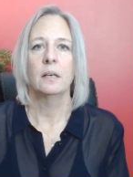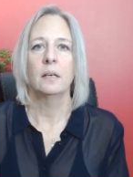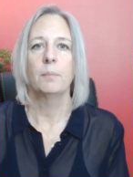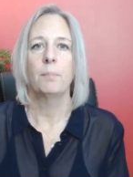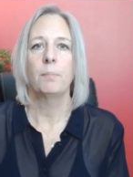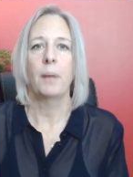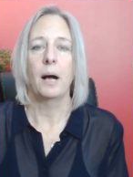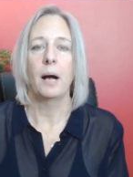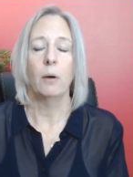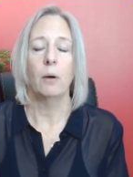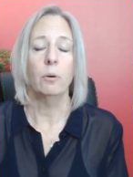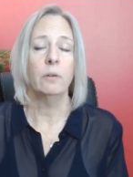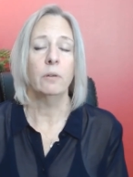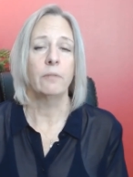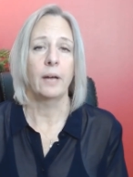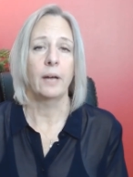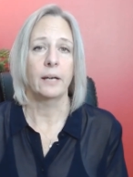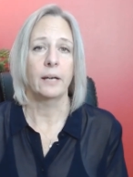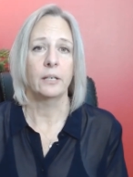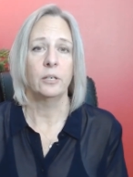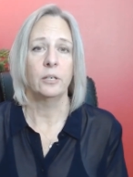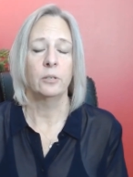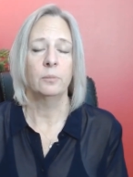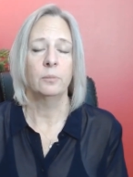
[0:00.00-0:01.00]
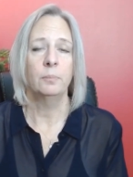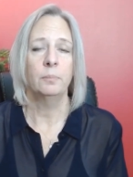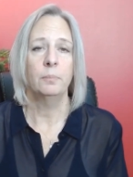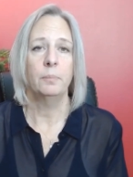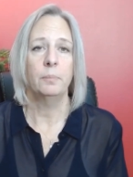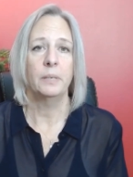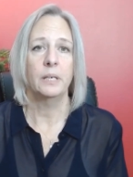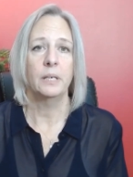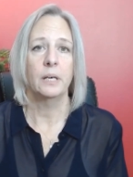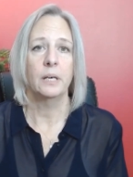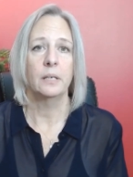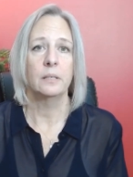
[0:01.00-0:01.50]
power vacuum
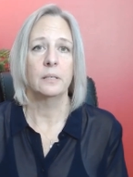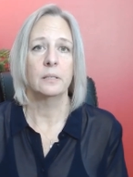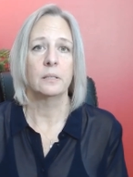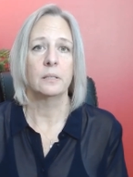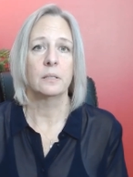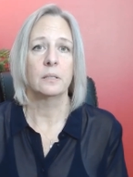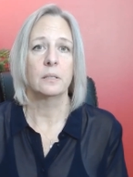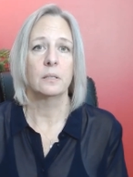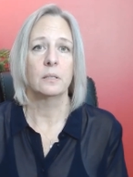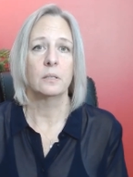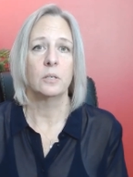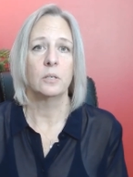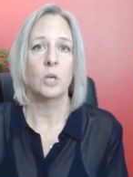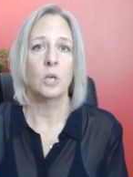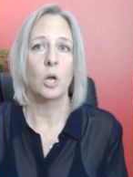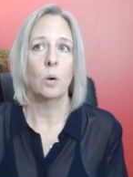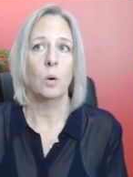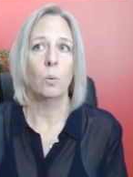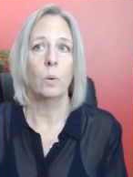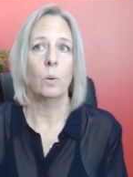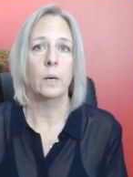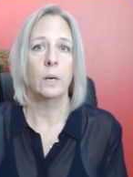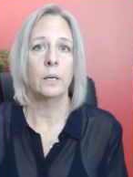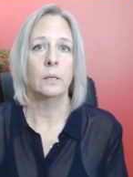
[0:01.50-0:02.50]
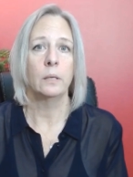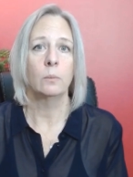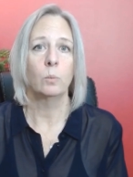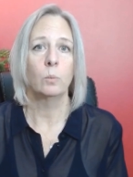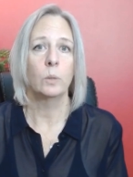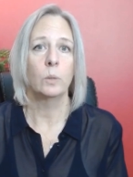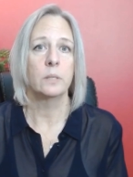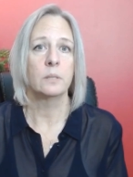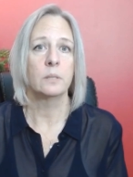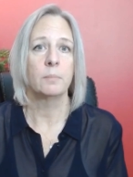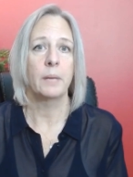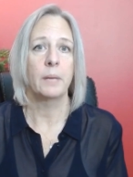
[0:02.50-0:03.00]
because no one
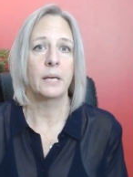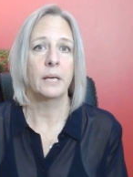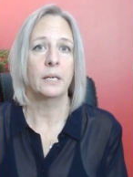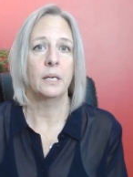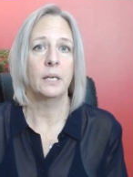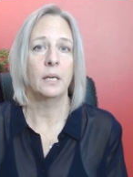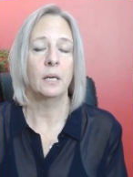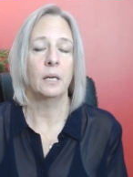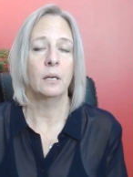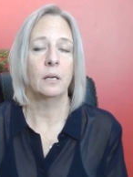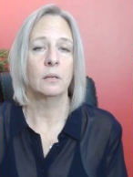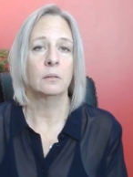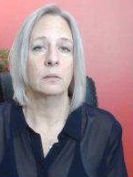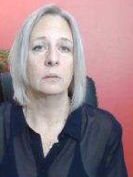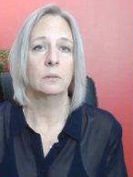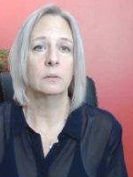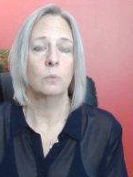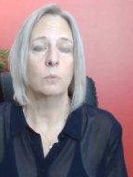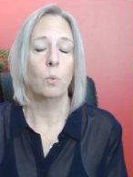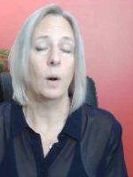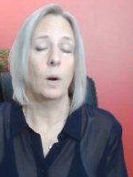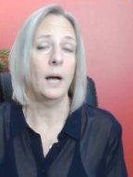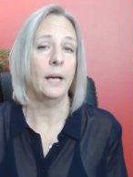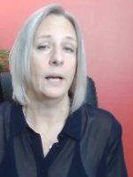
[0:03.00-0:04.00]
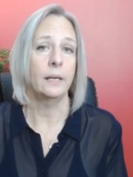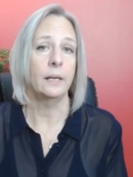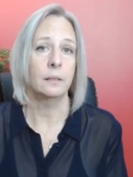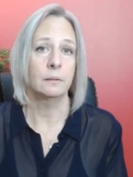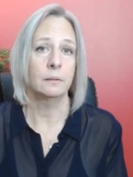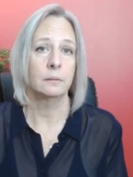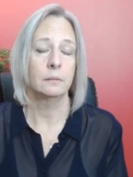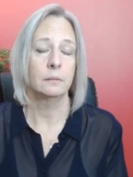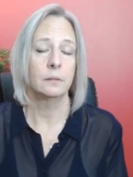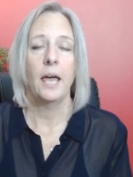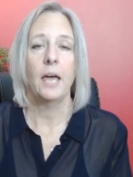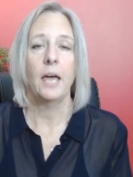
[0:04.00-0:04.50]
was making wine.
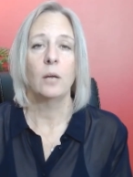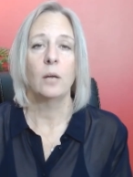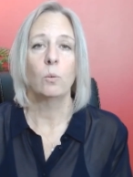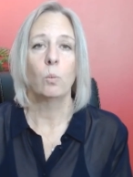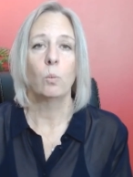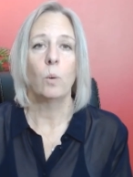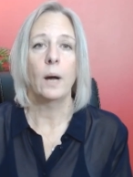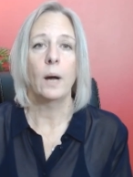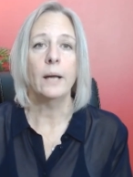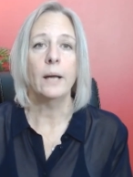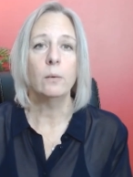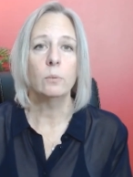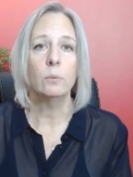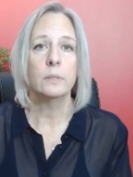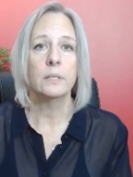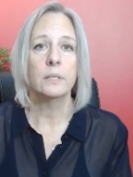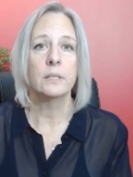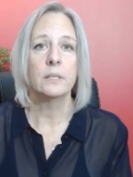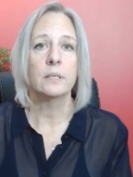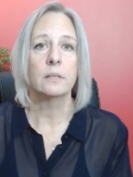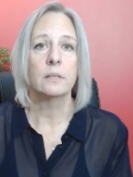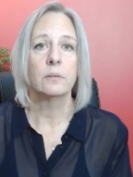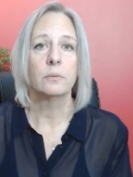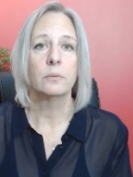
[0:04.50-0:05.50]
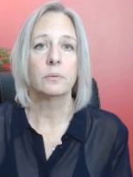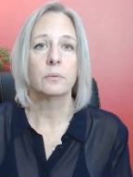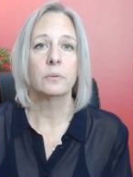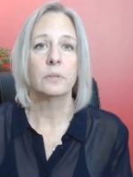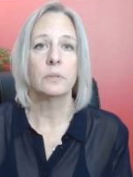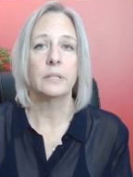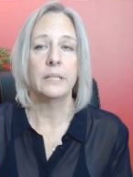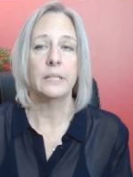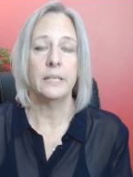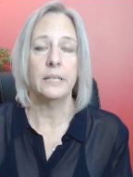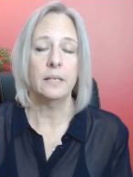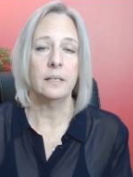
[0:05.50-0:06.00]
And wine was
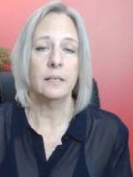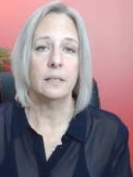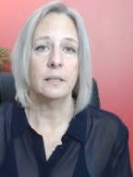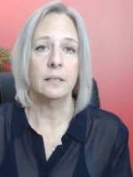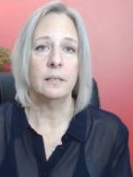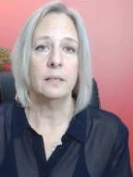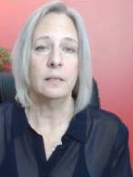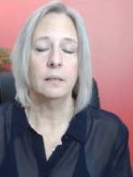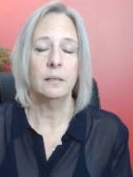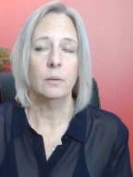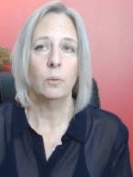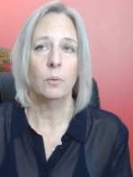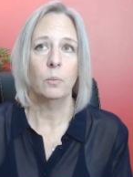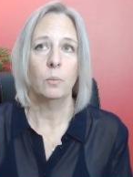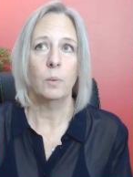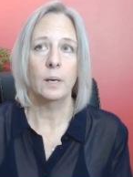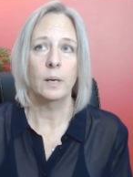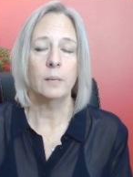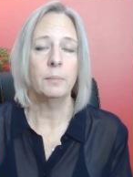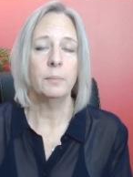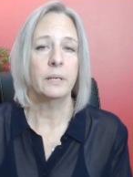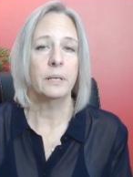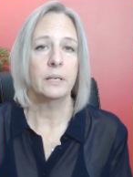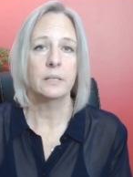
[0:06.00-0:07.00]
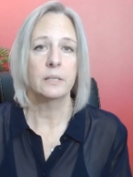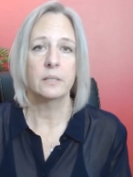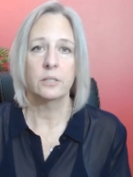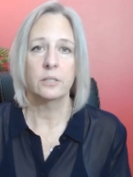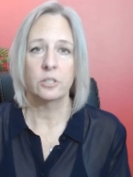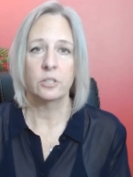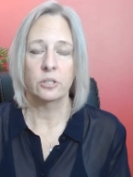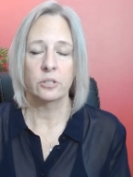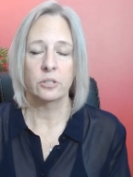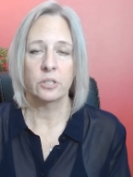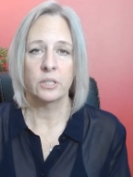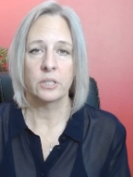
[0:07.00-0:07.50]
needed, one, because the
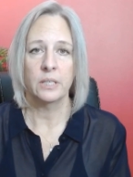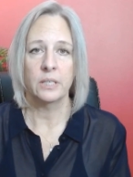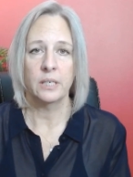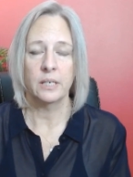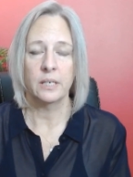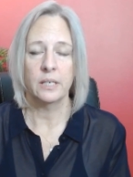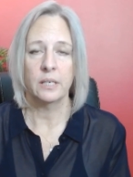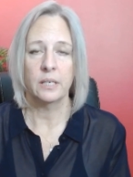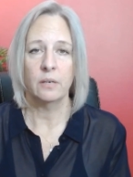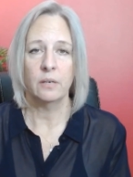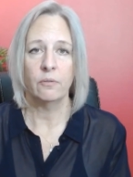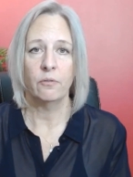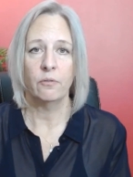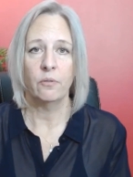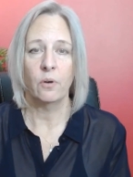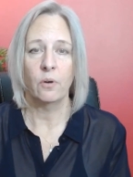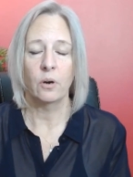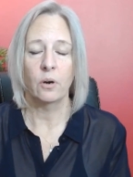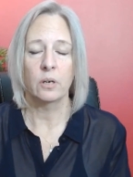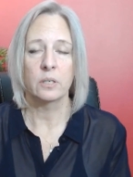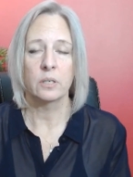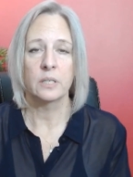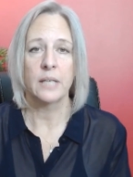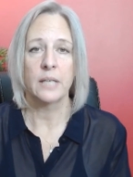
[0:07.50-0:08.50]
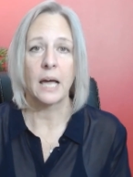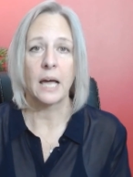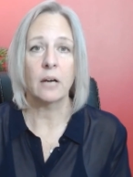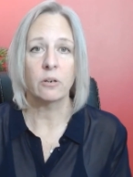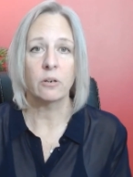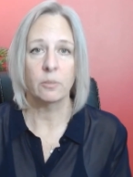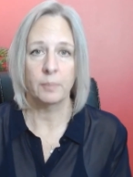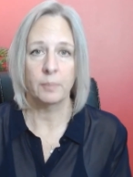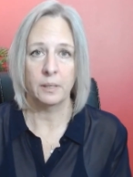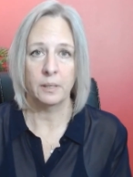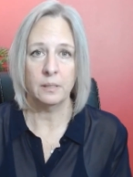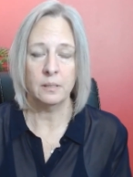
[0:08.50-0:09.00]
church needed it for
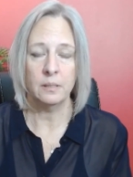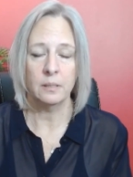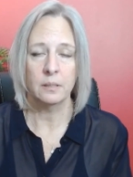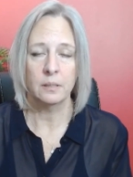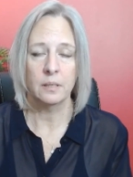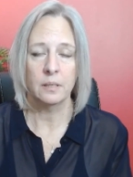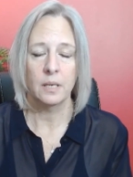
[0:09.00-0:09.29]
sacrament,